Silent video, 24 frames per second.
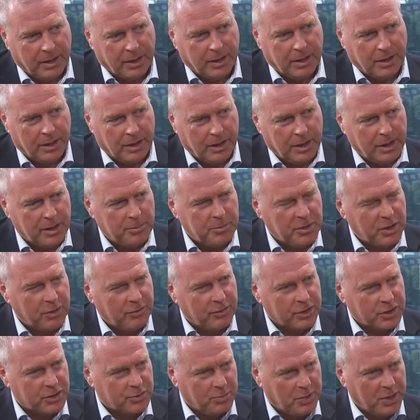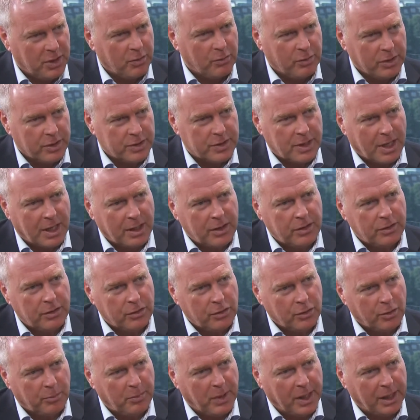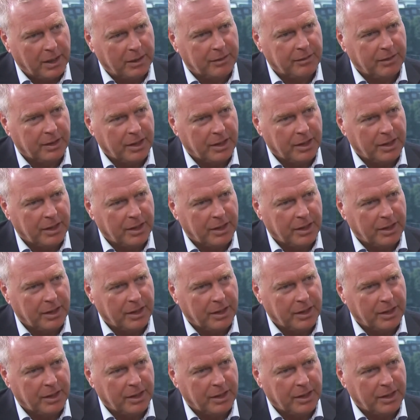a little bit of experience under your belt